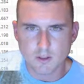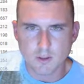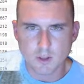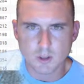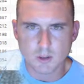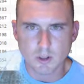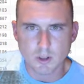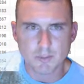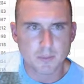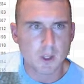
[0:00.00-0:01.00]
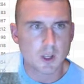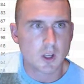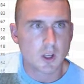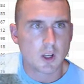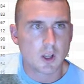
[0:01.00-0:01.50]
Oh crap.
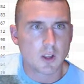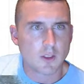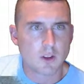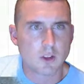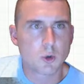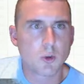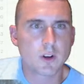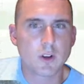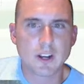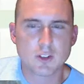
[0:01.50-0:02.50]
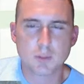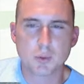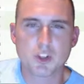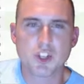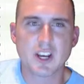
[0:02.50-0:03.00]
There's a tool that'll actually
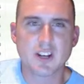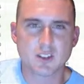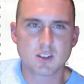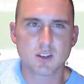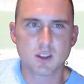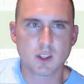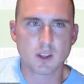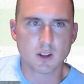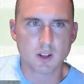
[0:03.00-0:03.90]
project the